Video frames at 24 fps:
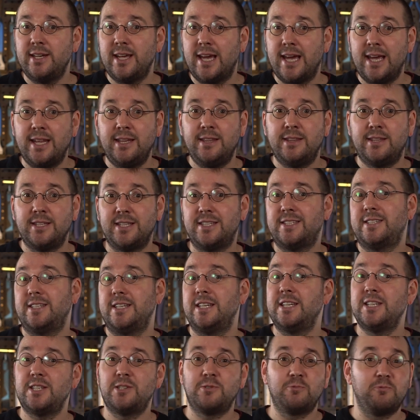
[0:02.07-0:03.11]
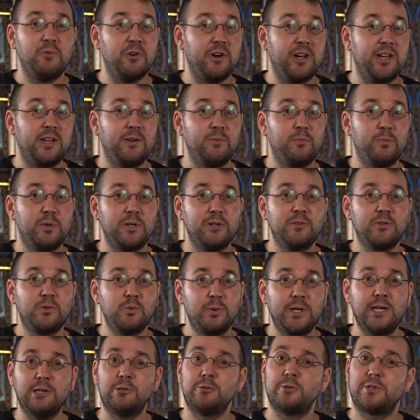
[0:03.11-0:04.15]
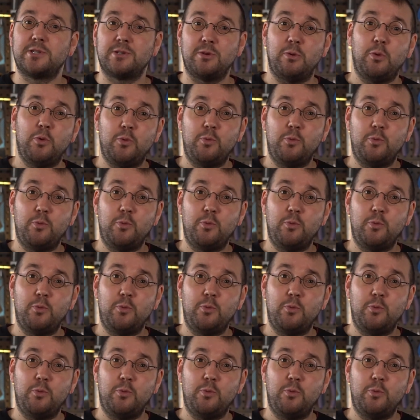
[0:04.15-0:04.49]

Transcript: and this is Ryan Builds Wheels.